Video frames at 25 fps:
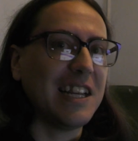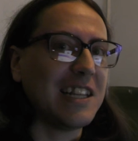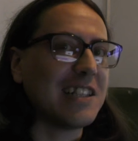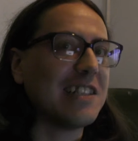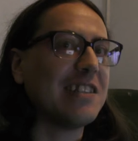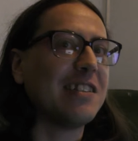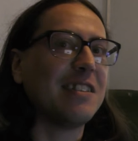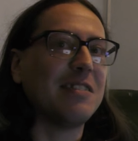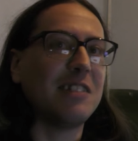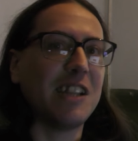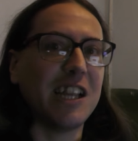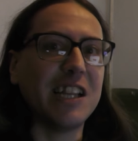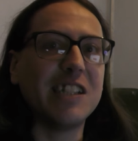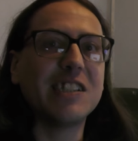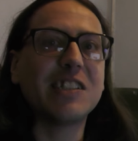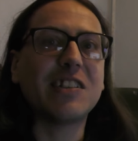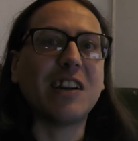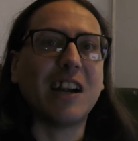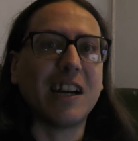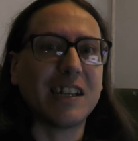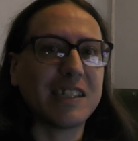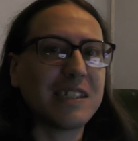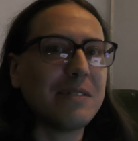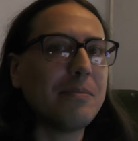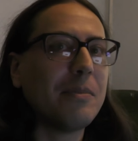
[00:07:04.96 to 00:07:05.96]
stage and
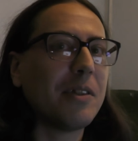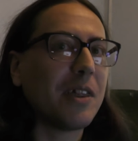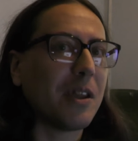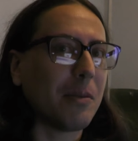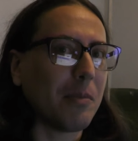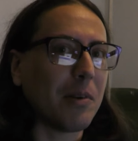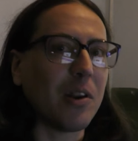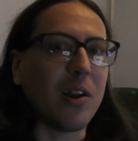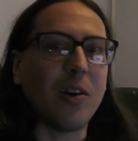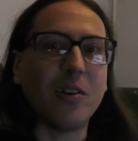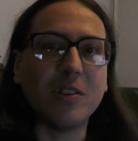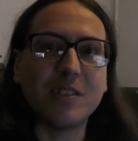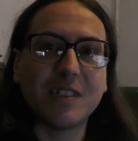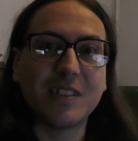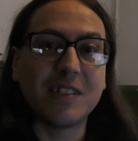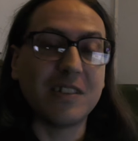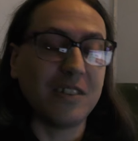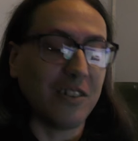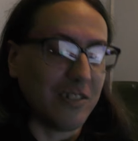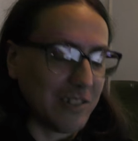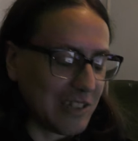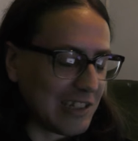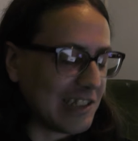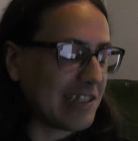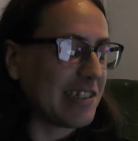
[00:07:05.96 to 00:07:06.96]
interacting with them a lot,
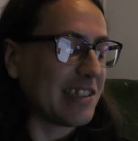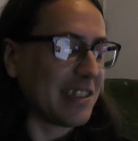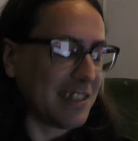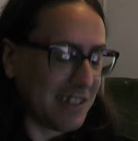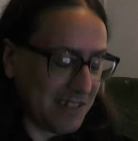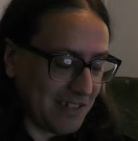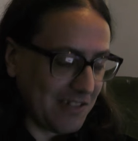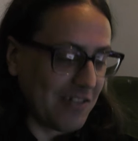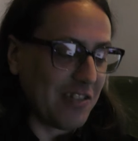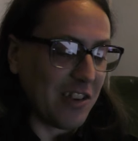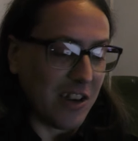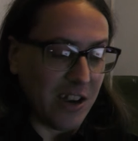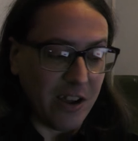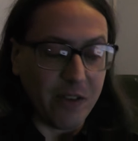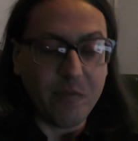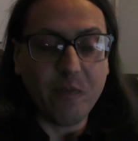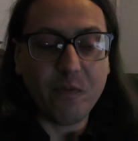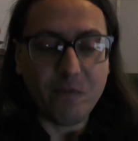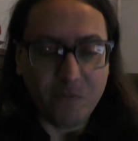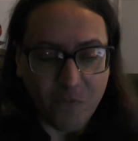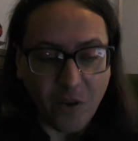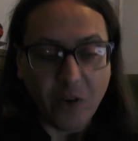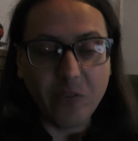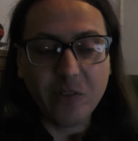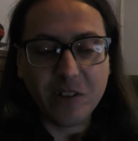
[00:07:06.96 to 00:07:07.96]
and not just, you know,
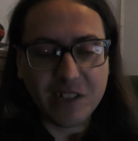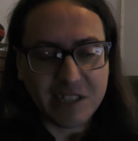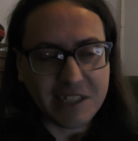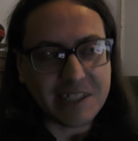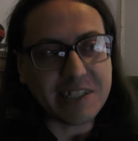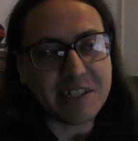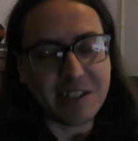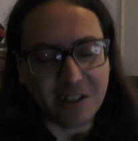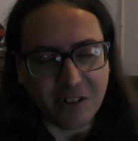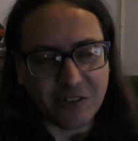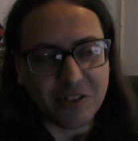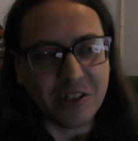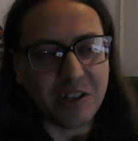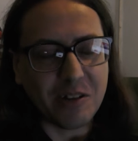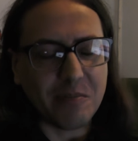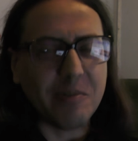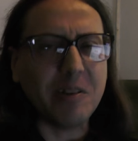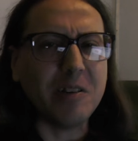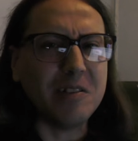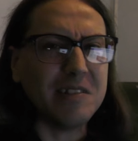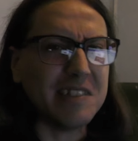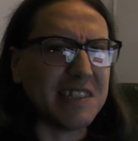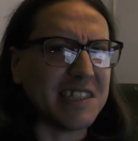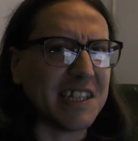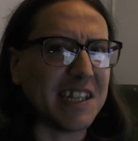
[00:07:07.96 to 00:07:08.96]
focusing on your
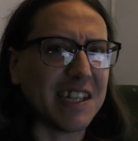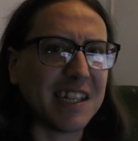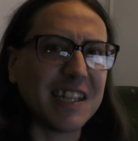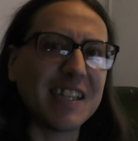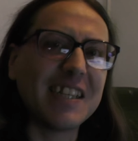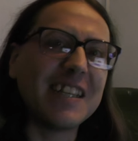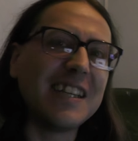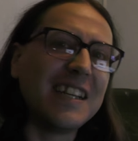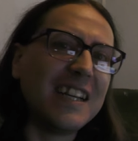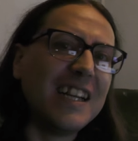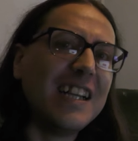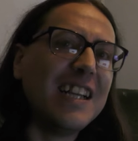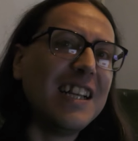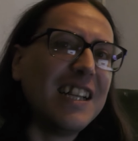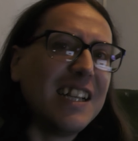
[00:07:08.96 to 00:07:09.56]
music.